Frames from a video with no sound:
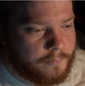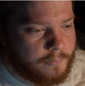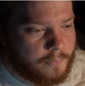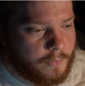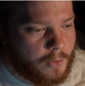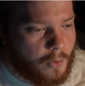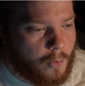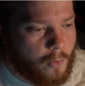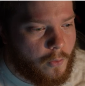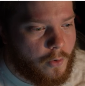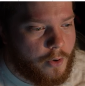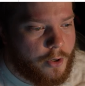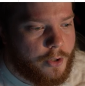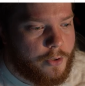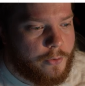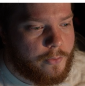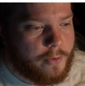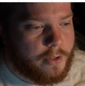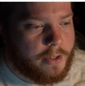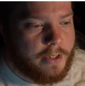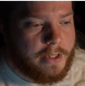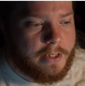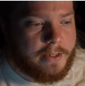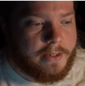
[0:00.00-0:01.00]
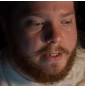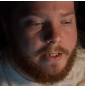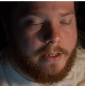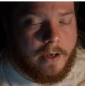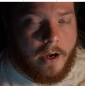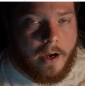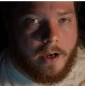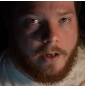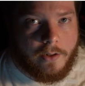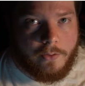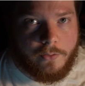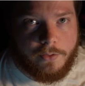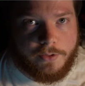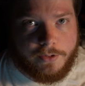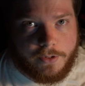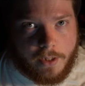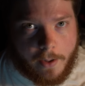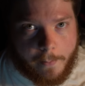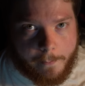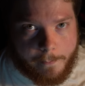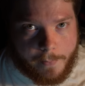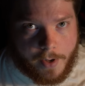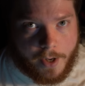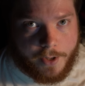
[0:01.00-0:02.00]
Or you can hit the
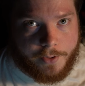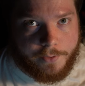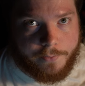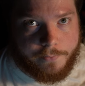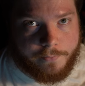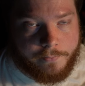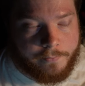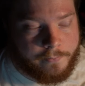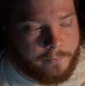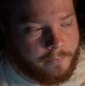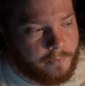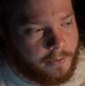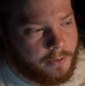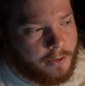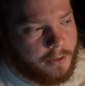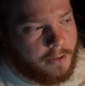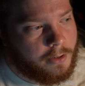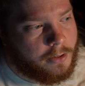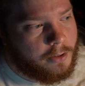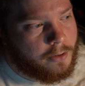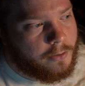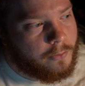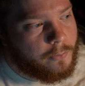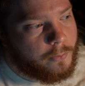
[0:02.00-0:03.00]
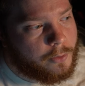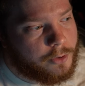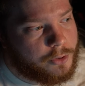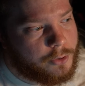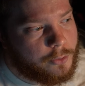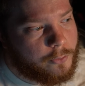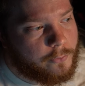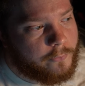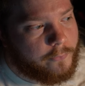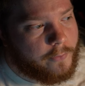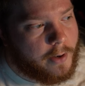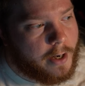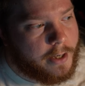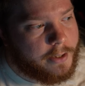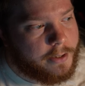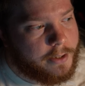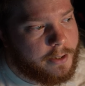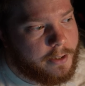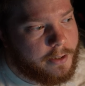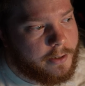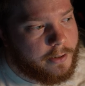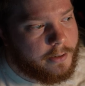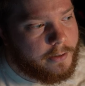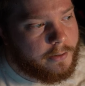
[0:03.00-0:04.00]
Autosum button, which you'll find
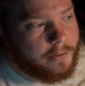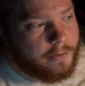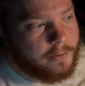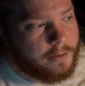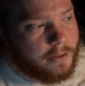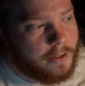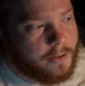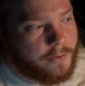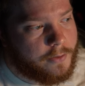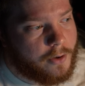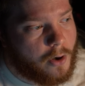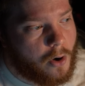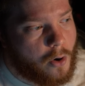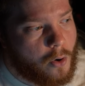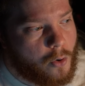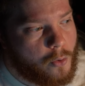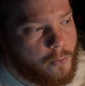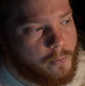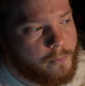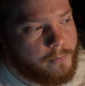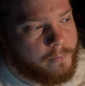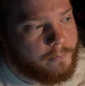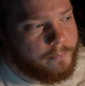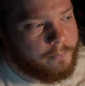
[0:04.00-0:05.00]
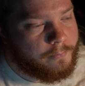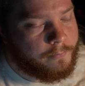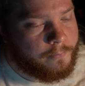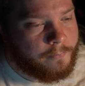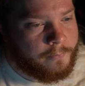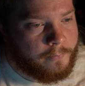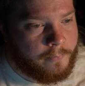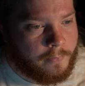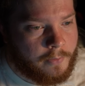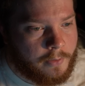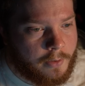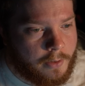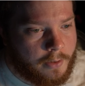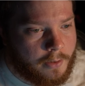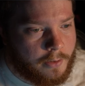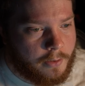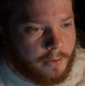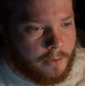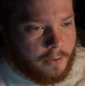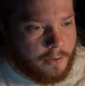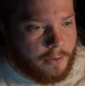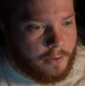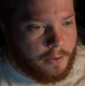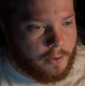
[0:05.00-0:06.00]
here in the home.
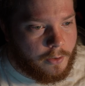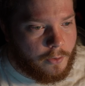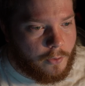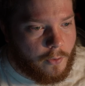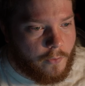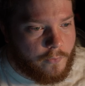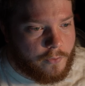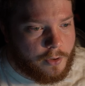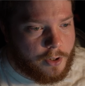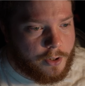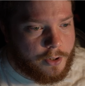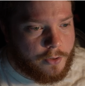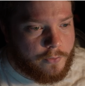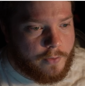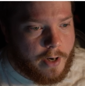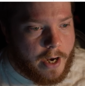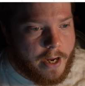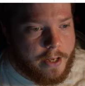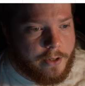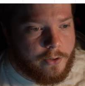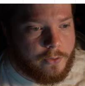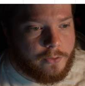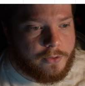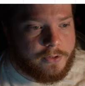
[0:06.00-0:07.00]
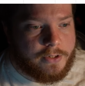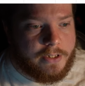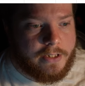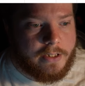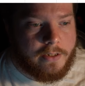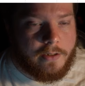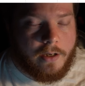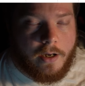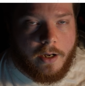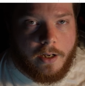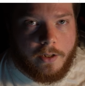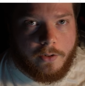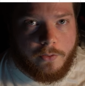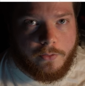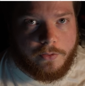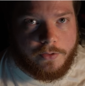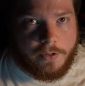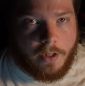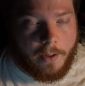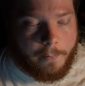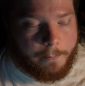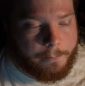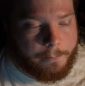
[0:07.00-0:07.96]
Over on the right, you'll see an Autosum.